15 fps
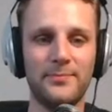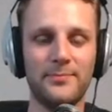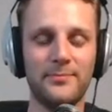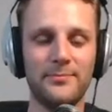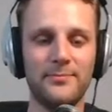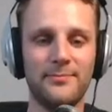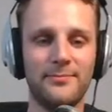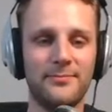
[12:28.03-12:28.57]

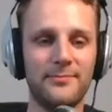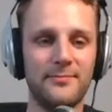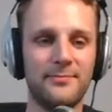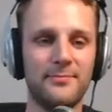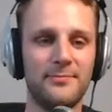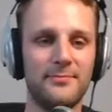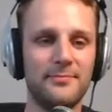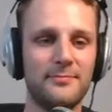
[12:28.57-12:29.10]

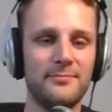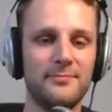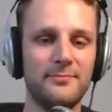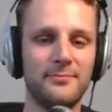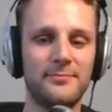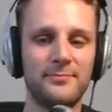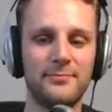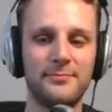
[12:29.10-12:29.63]

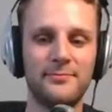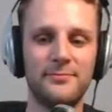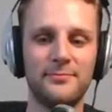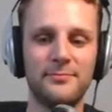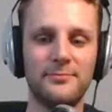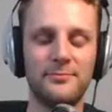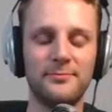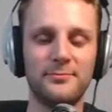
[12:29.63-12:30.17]

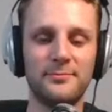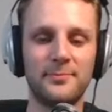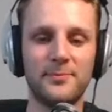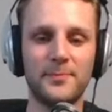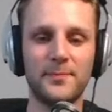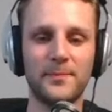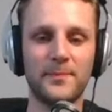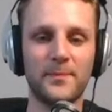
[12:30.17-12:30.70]

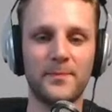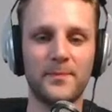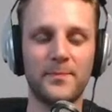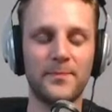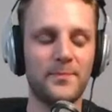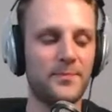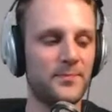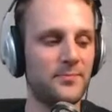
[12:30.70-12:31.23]

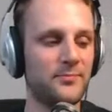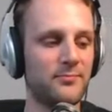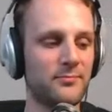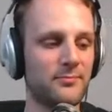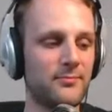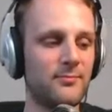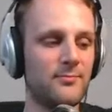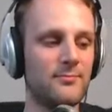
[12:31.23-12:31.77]

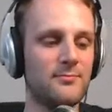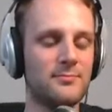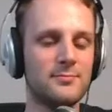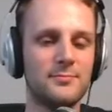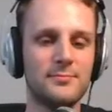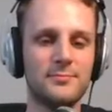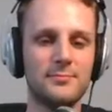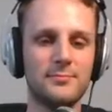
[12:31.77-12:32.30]

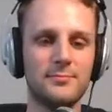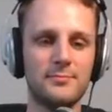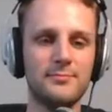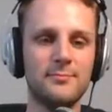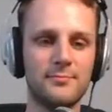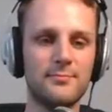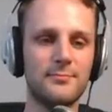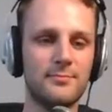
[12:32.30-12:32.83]

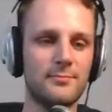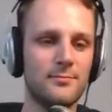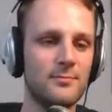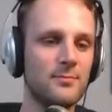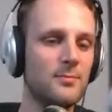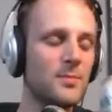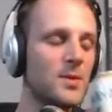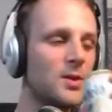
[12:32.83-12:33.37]

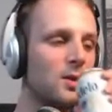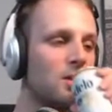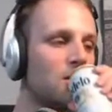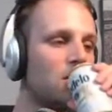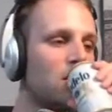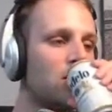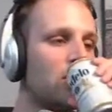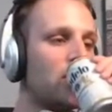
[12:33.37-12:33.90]

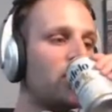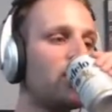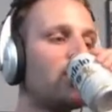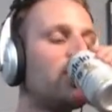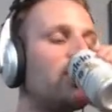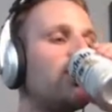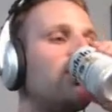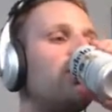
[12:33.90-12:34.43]

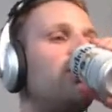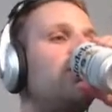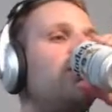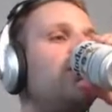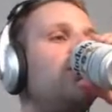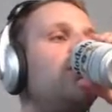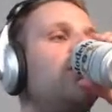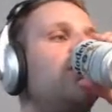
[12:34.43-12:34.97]

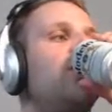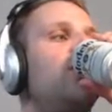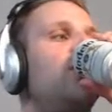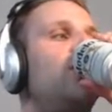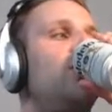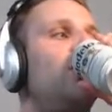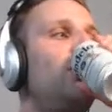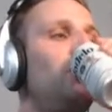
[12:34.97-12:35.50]

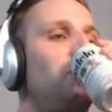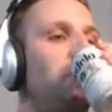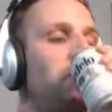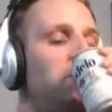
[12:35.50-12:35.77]
This person isn't speaking.